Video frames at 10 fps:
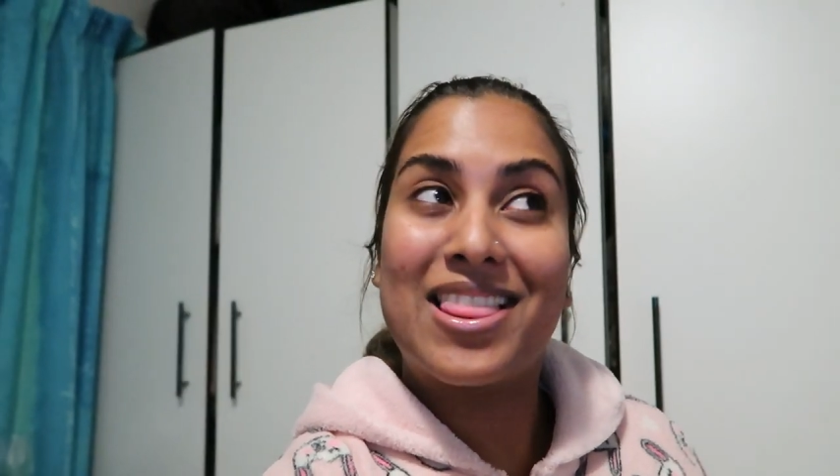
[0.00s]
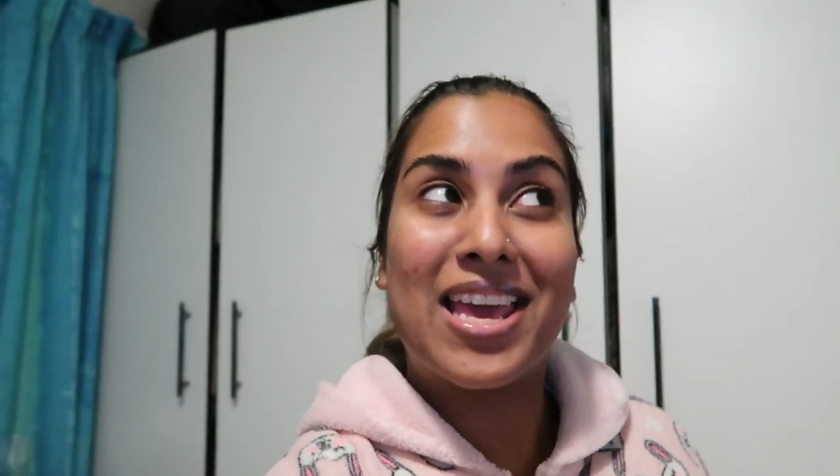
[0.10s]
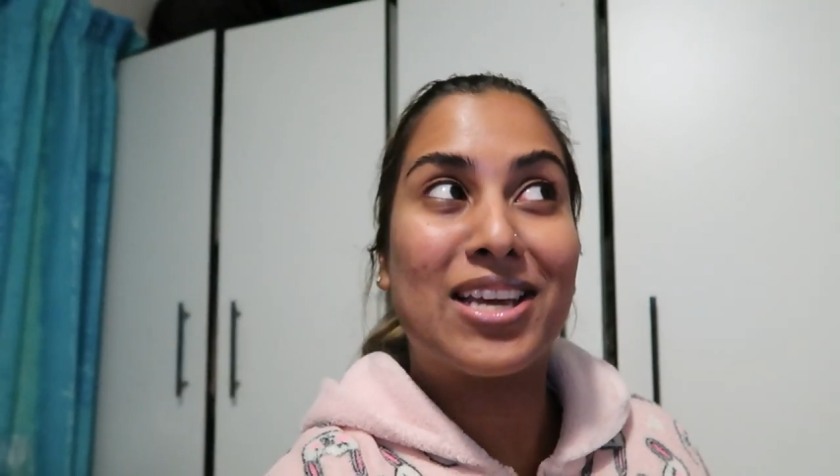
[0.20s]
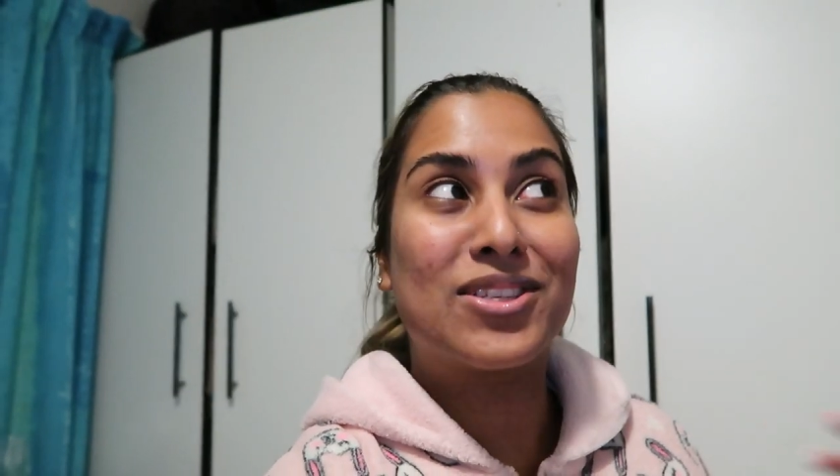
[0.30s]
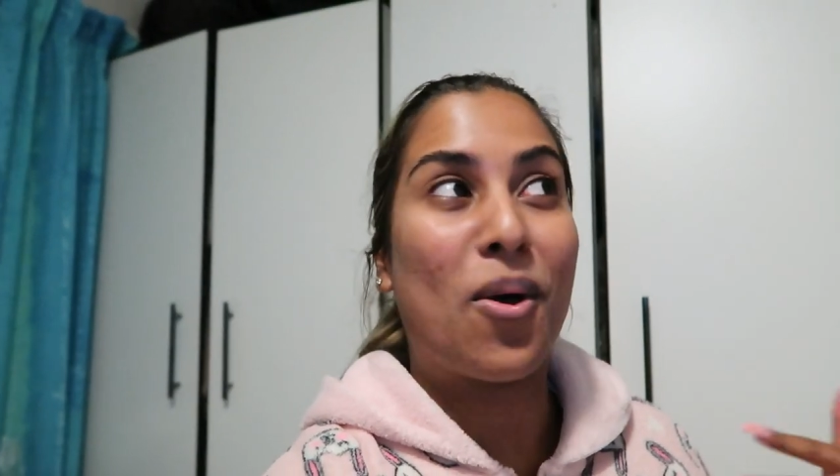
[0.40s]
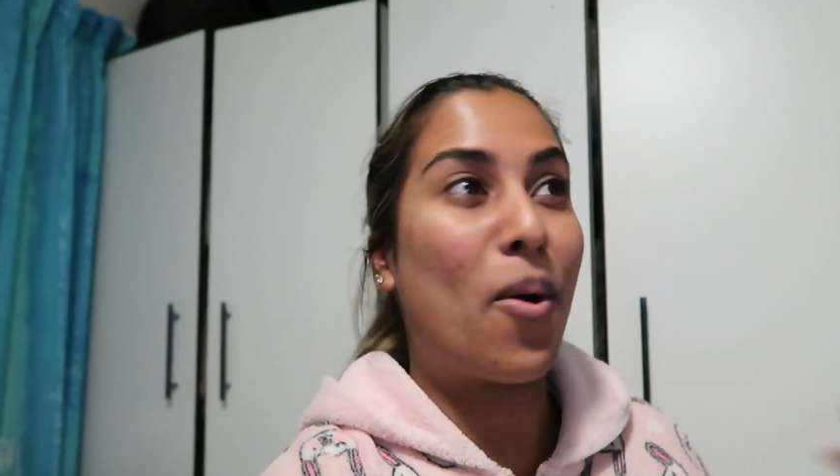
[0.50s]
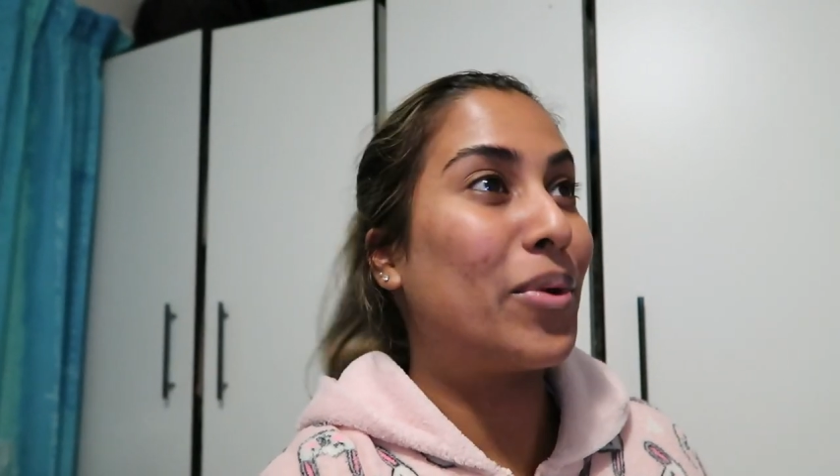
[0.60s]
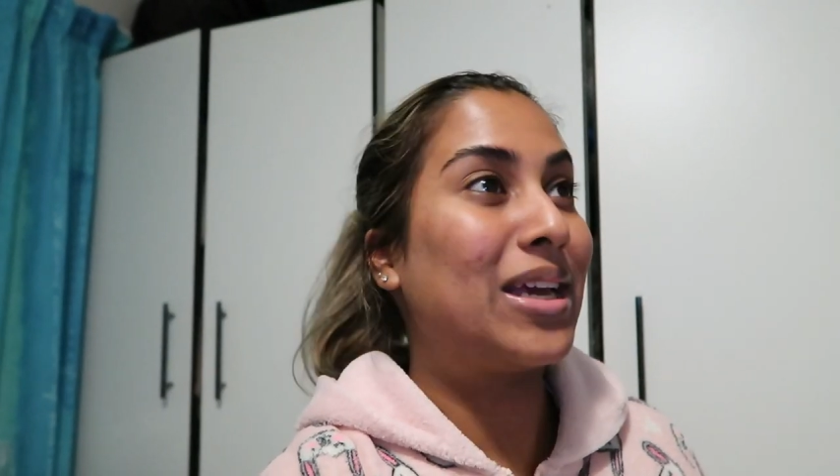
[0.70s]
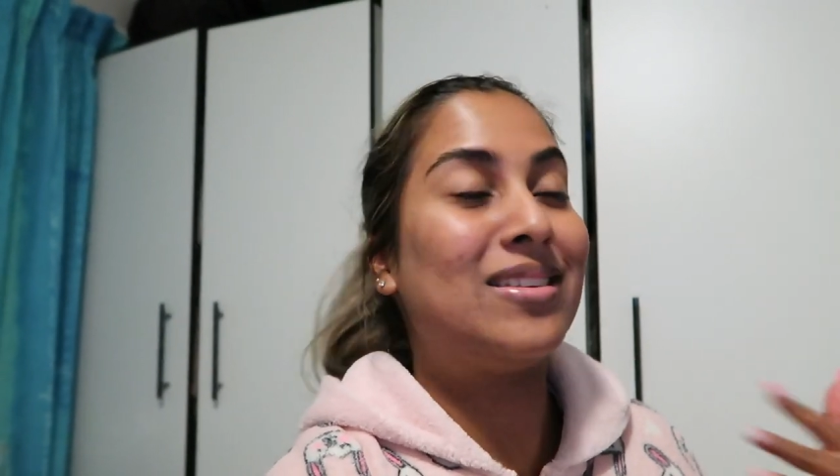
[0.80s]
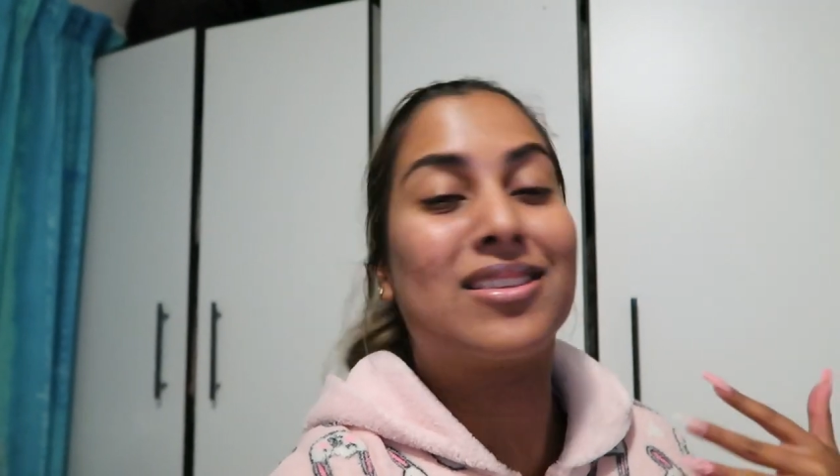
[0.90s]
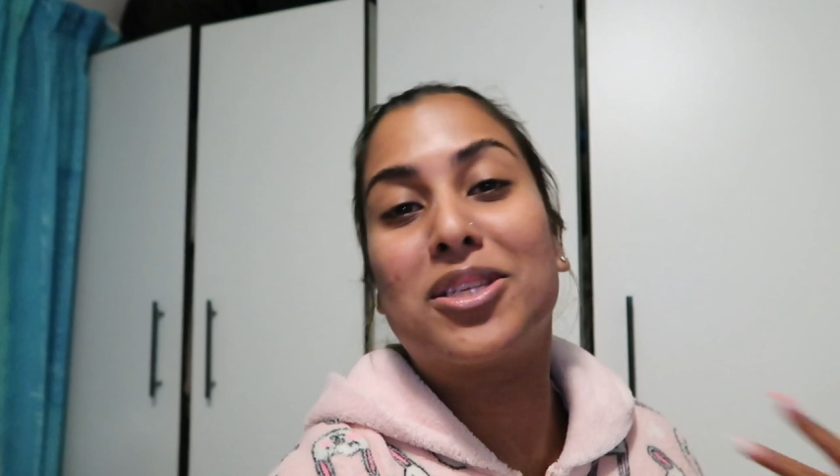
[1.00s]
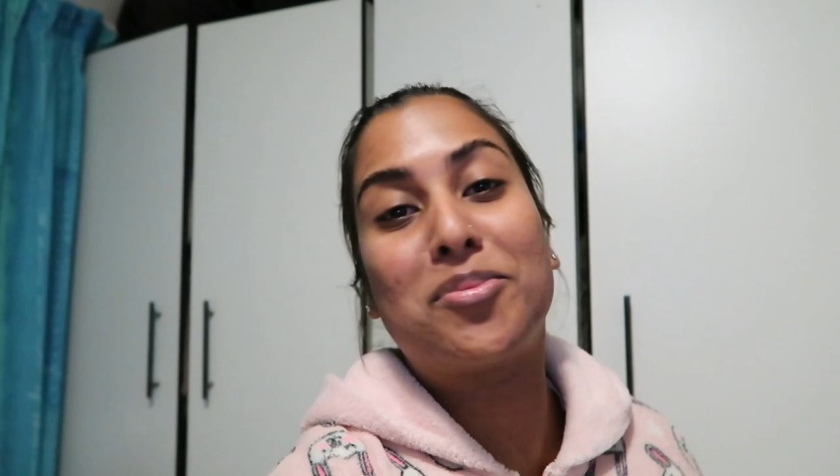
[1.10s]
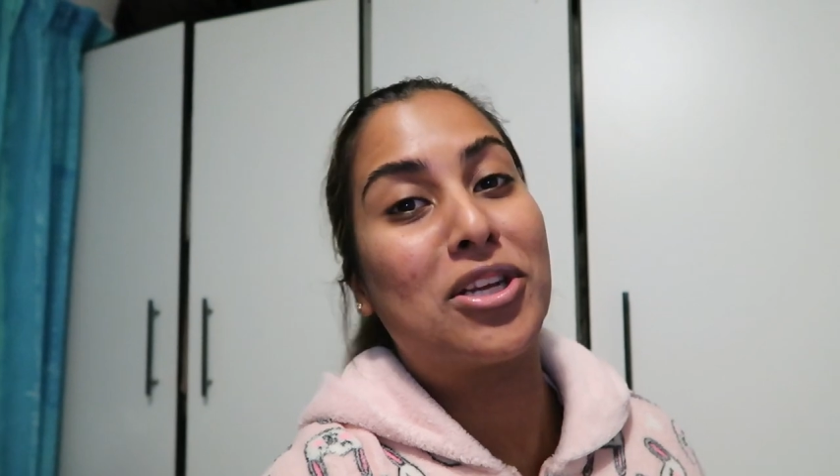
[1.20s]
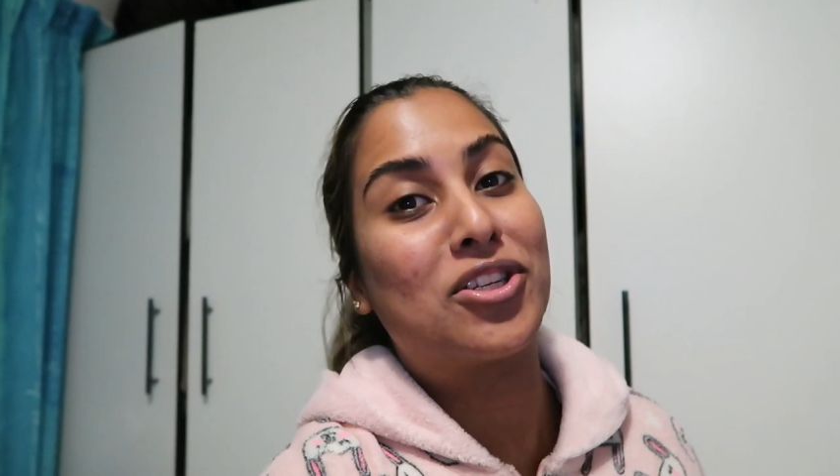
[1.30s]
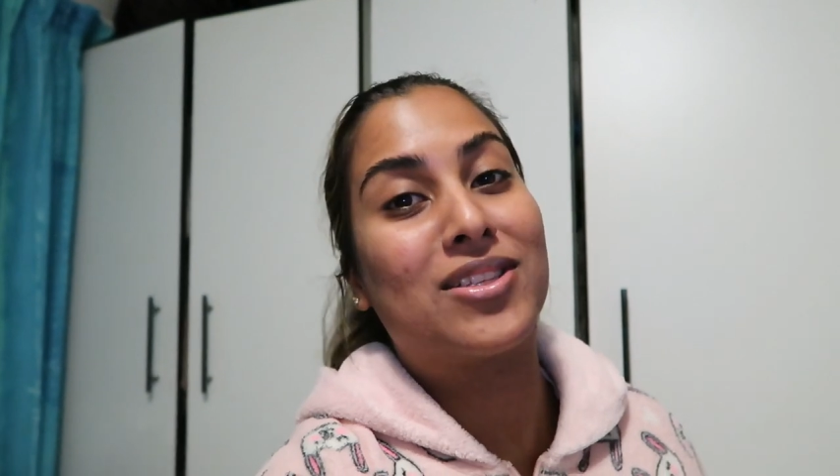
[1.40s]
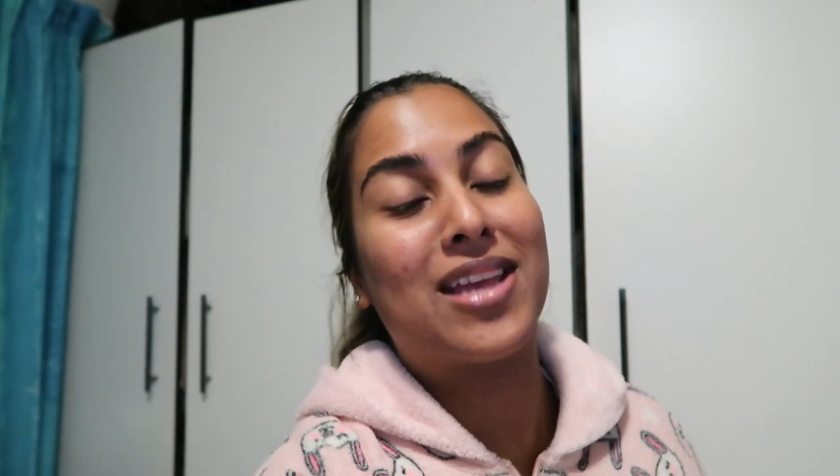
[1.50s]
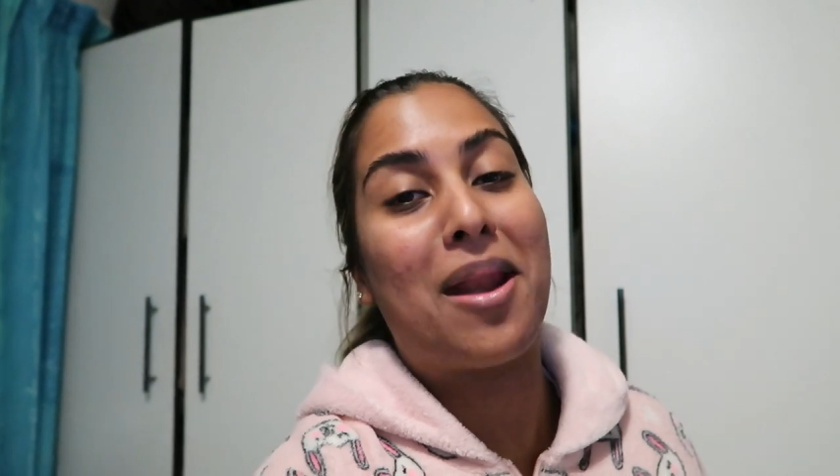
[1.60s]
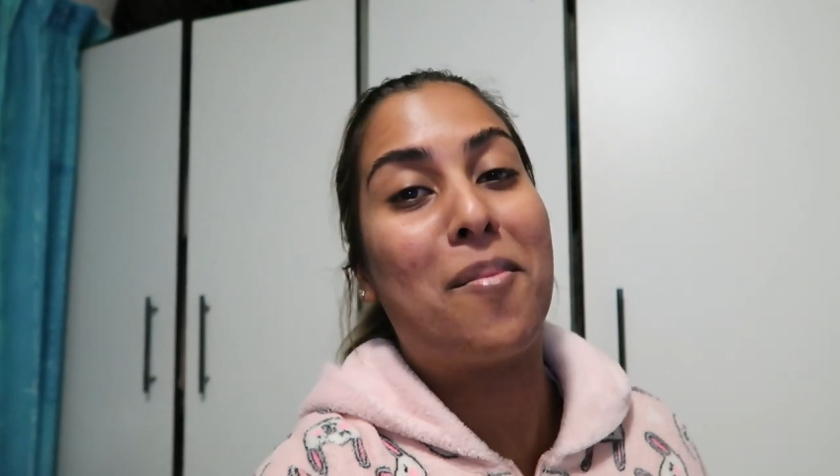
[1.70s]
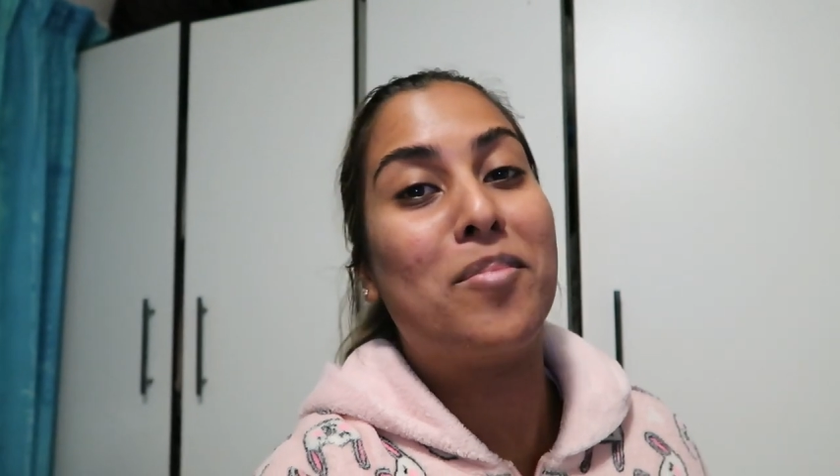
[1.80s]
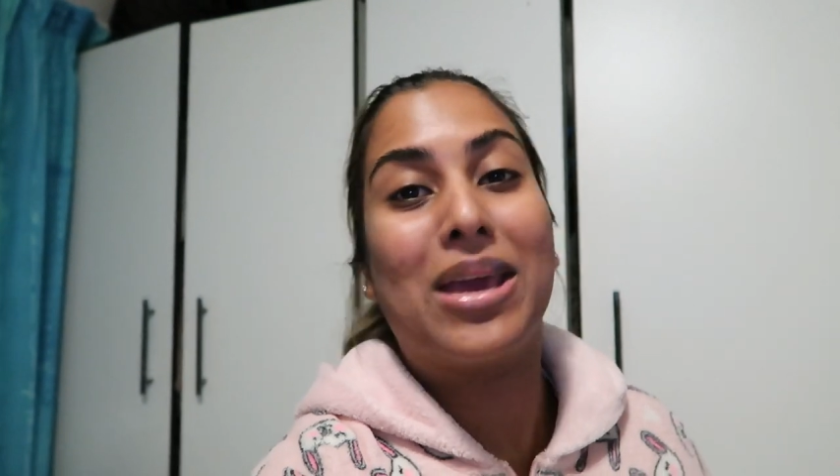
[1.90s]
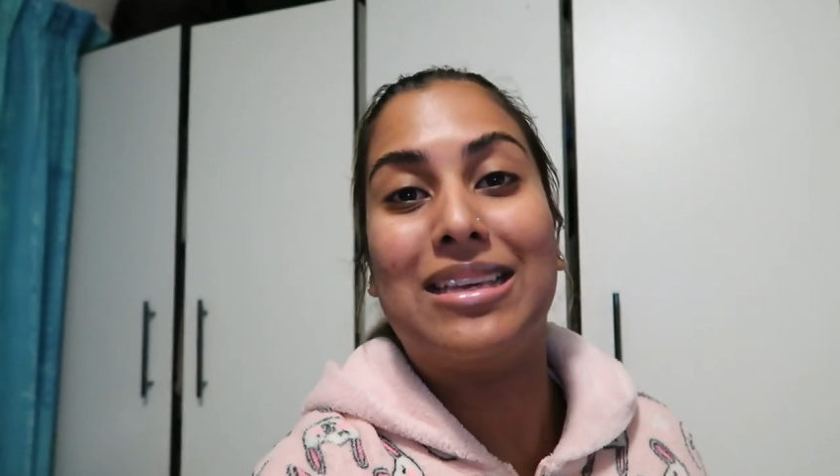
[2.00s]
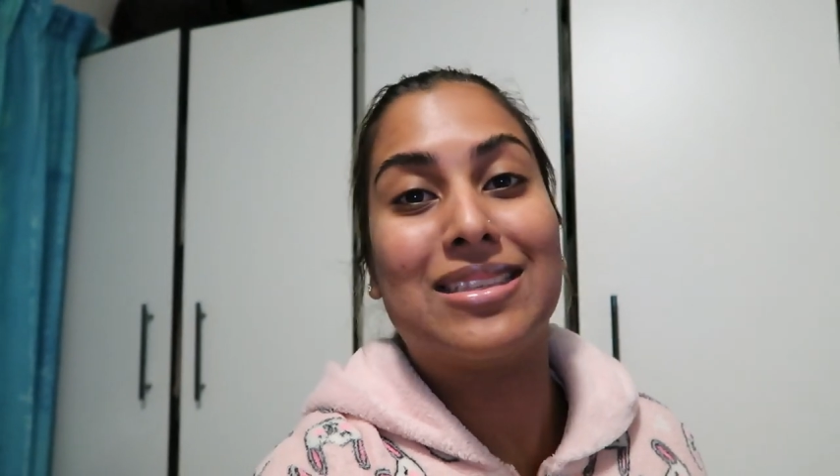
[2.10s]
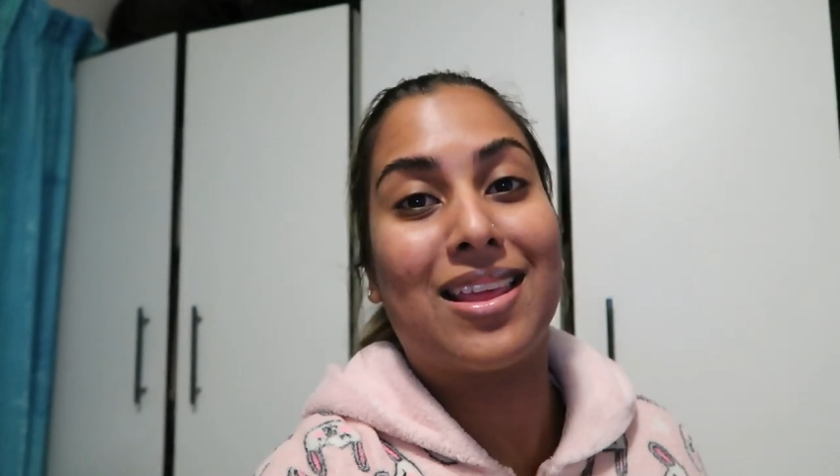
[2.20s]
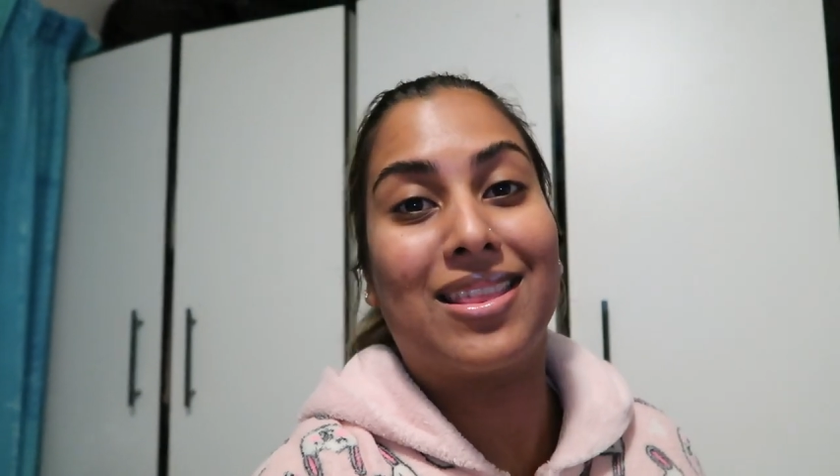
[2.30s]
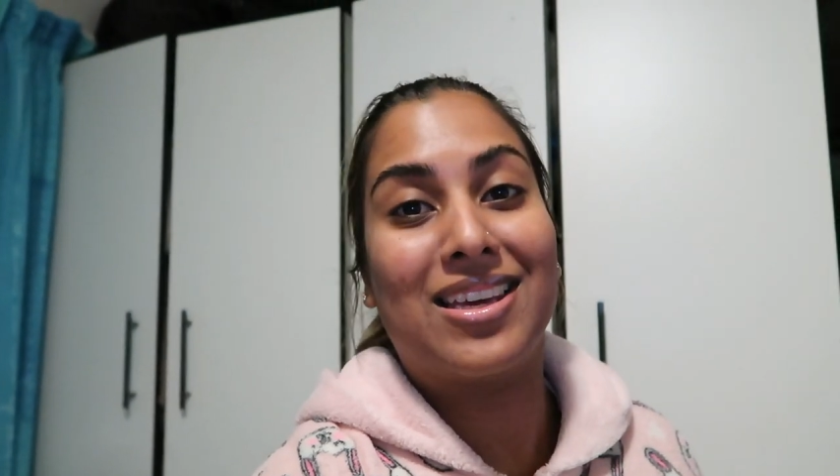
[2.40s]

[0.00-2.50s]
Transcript: there is always specials and amazing